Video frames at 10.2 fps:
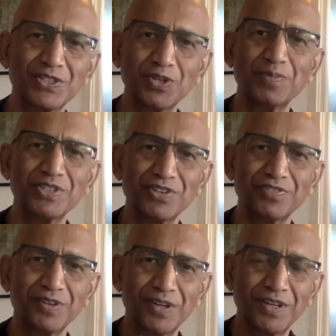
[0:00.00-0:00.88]
so much
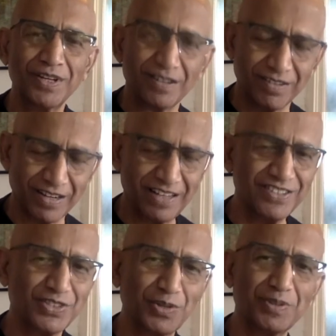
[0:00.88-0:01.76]
of
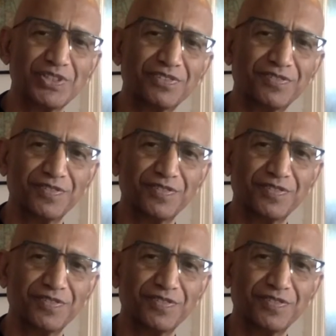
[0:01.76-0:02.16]
grace, so much of